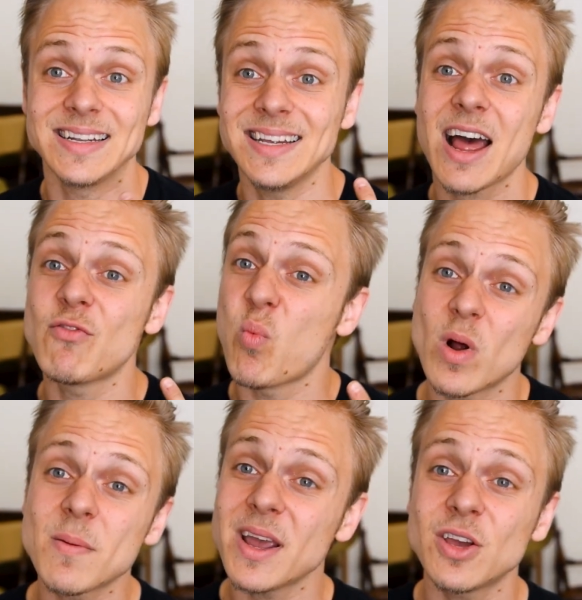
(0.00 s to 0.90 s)
I did have
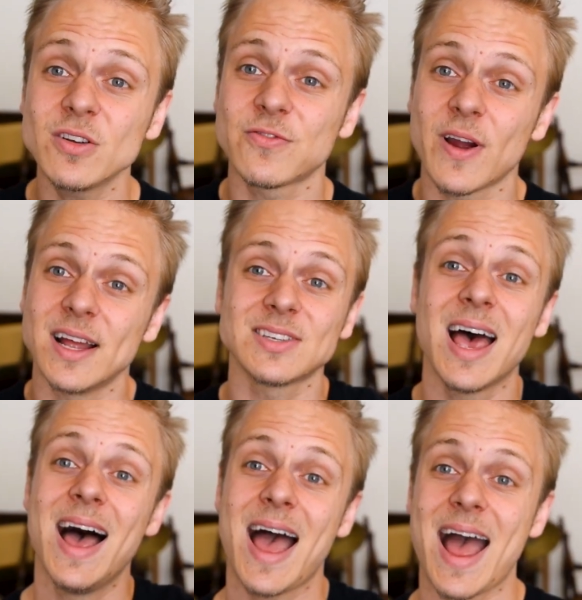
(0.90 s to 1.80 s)
one of my good friends
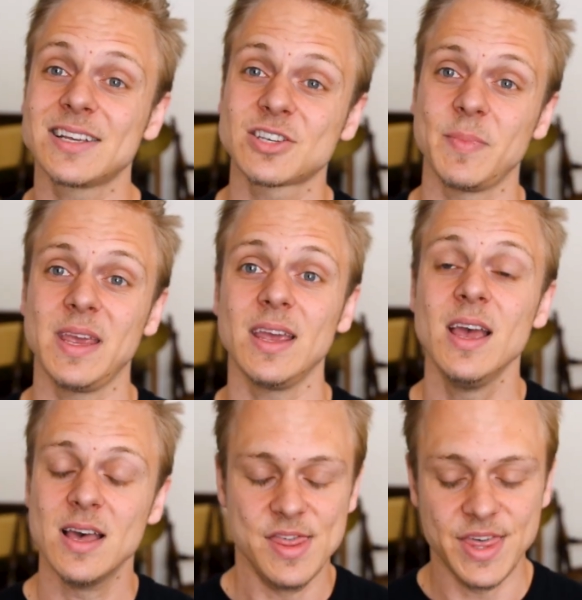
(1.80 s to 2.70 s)
ask me
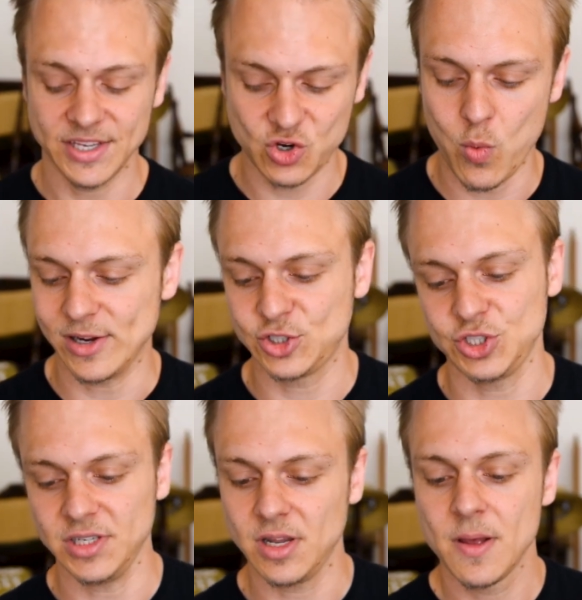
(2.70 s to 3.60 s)
this question.